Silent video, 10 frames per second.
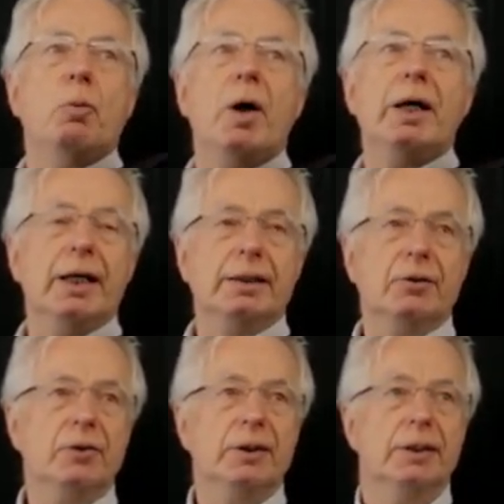yn
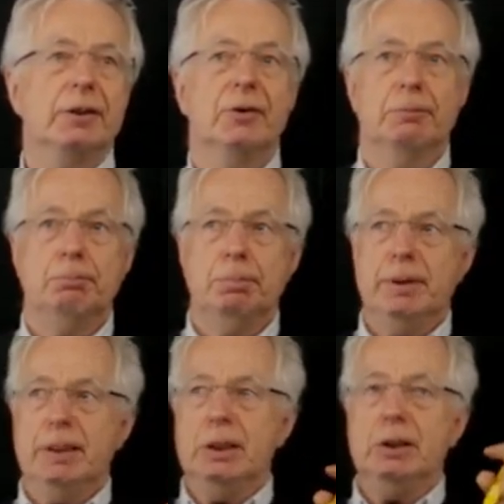is sitting inside
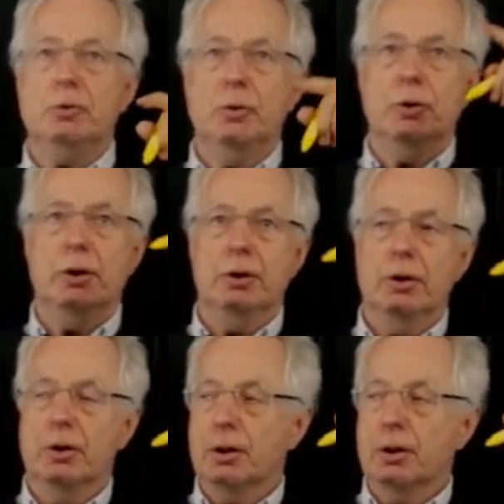p to the